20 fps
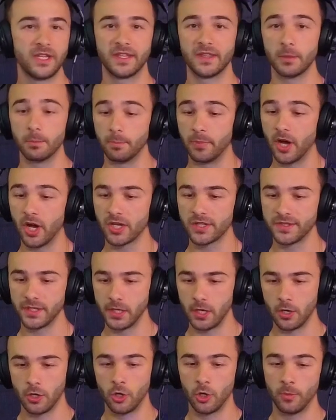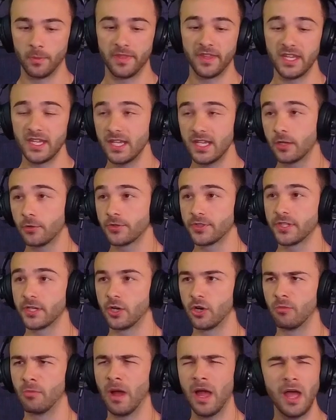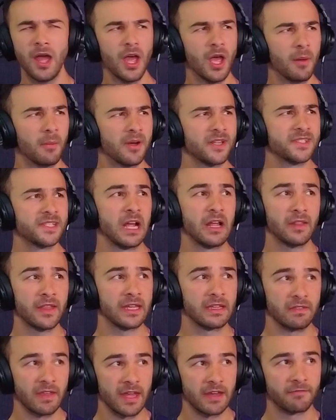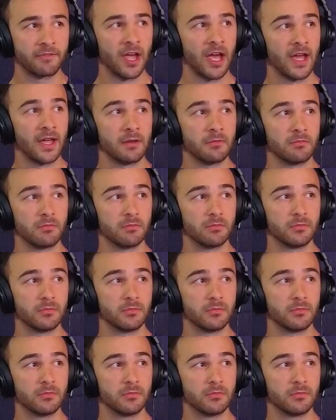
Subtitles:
you get the Bucks at home, the Eagles at home. But it's not like they've got,